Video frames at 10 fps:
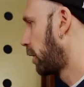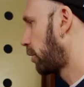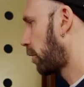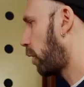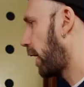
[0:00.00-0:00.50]

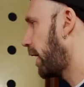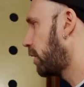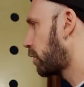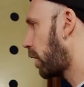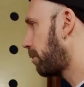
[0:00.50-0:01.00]
So I
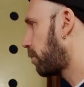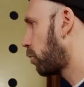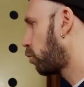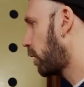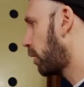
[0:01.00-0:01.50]
ended up
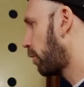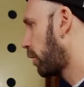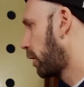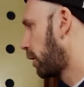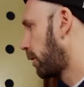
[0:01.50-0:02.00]
with
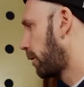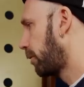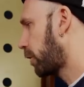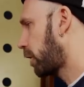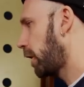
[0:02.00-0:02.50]

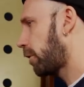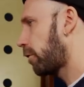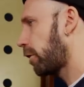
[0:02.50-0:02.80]
the kicks